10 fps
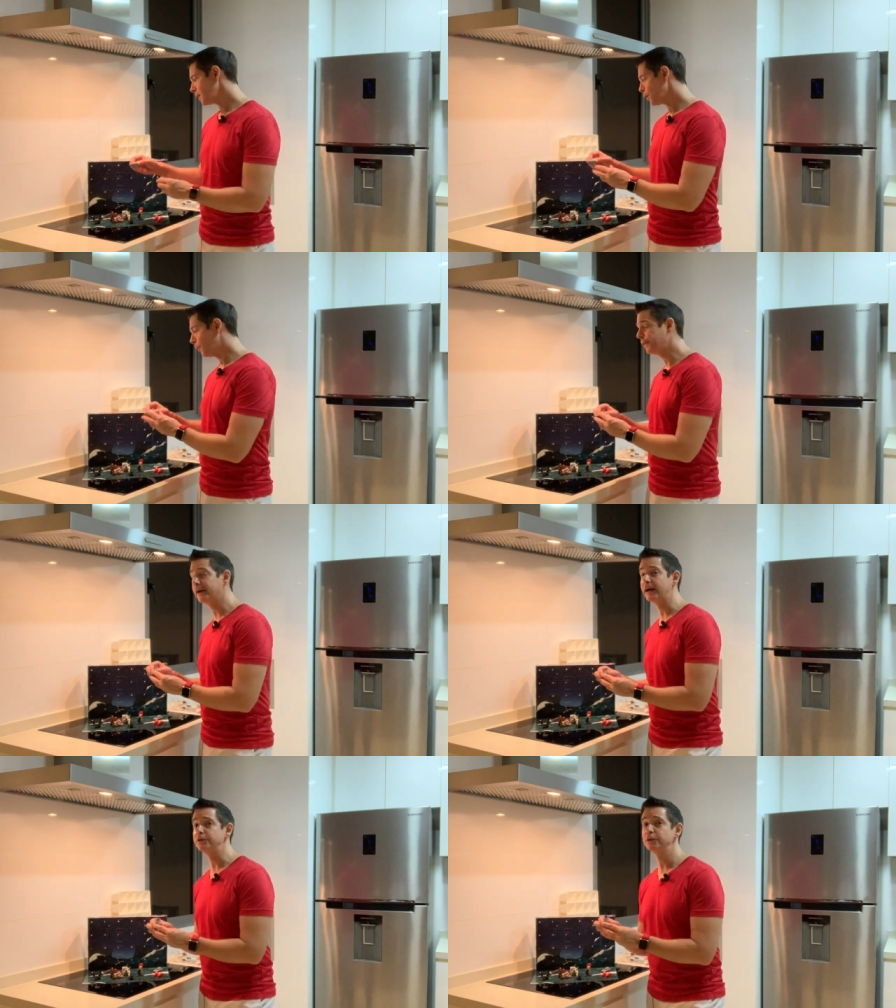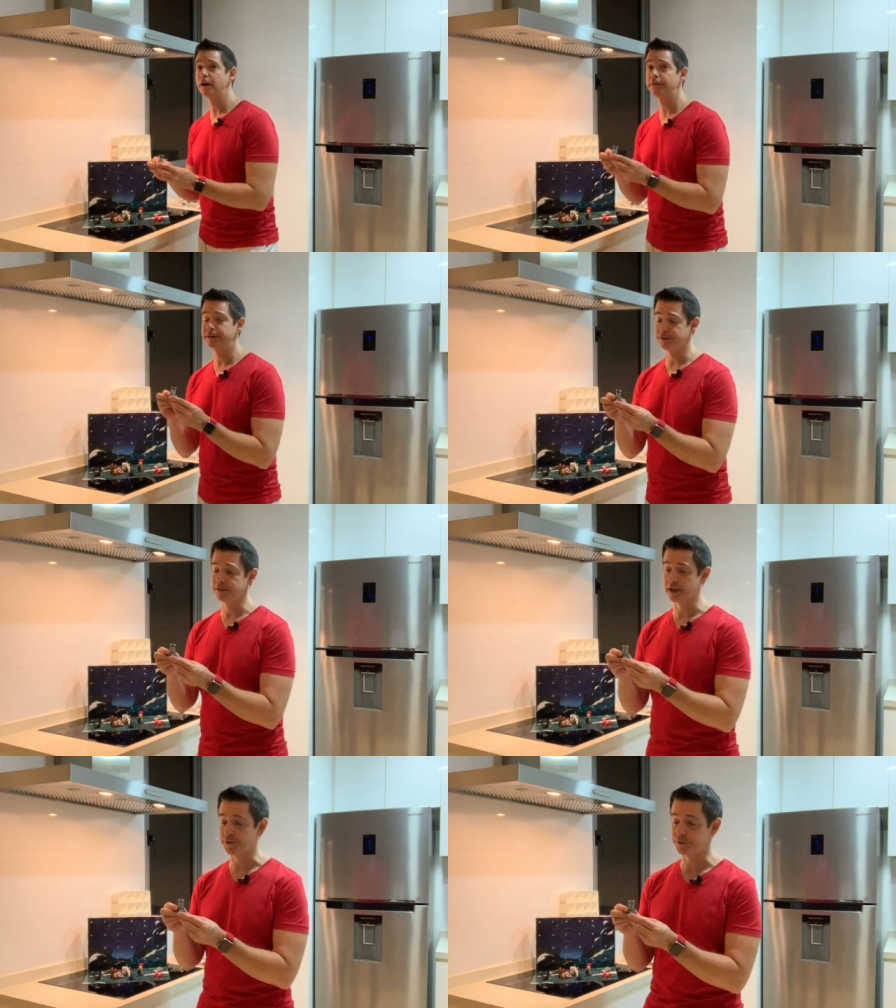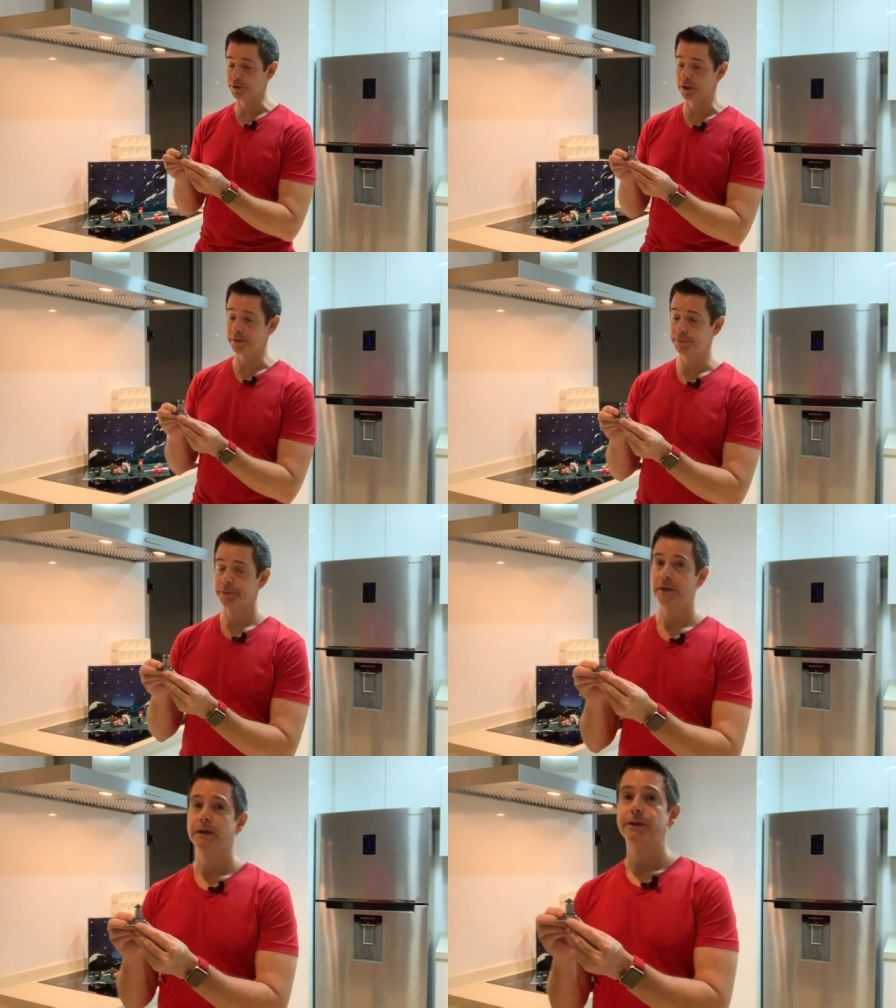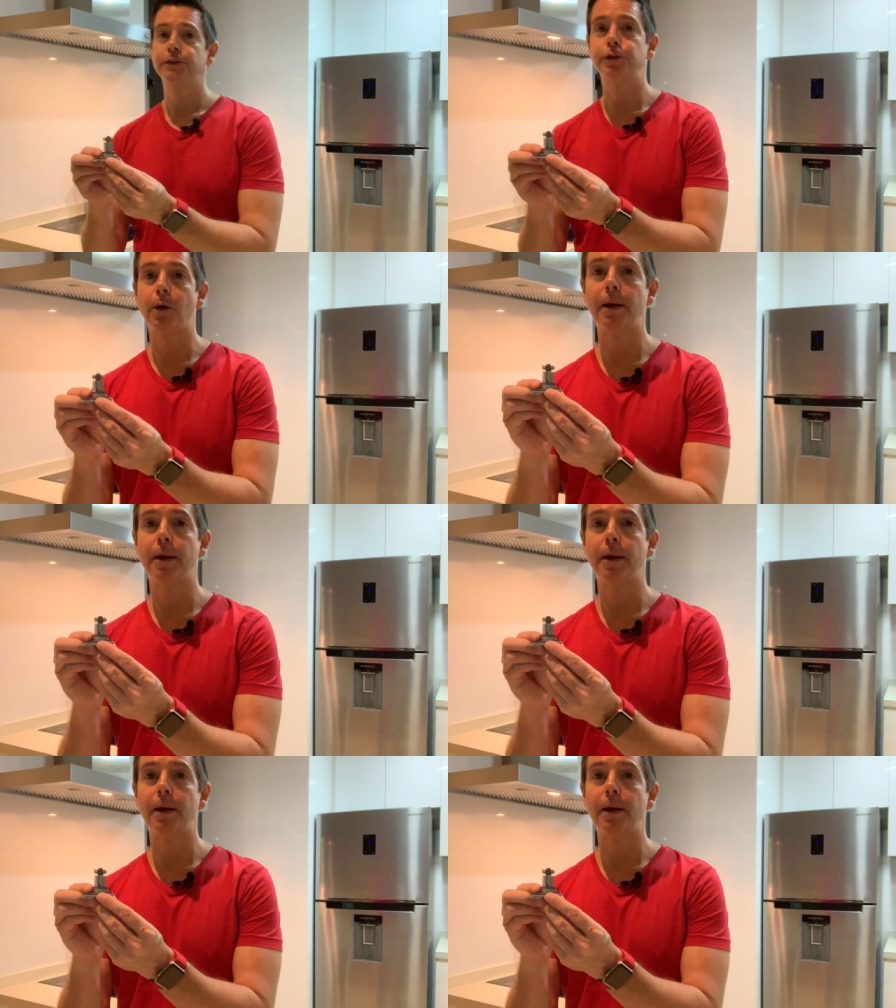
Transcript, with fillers: one thing I do love is the Death Star. So I